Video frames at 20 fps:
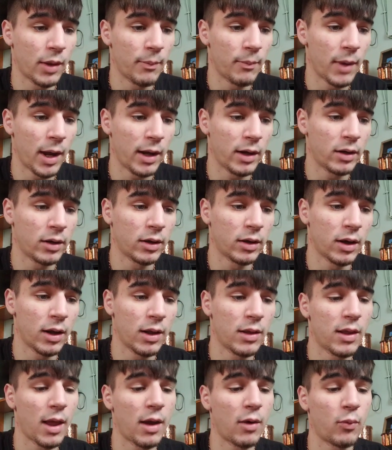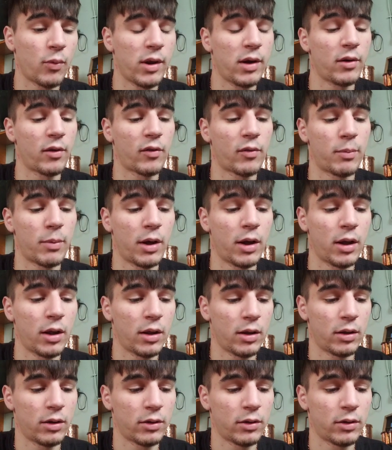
Miner in that weird spot.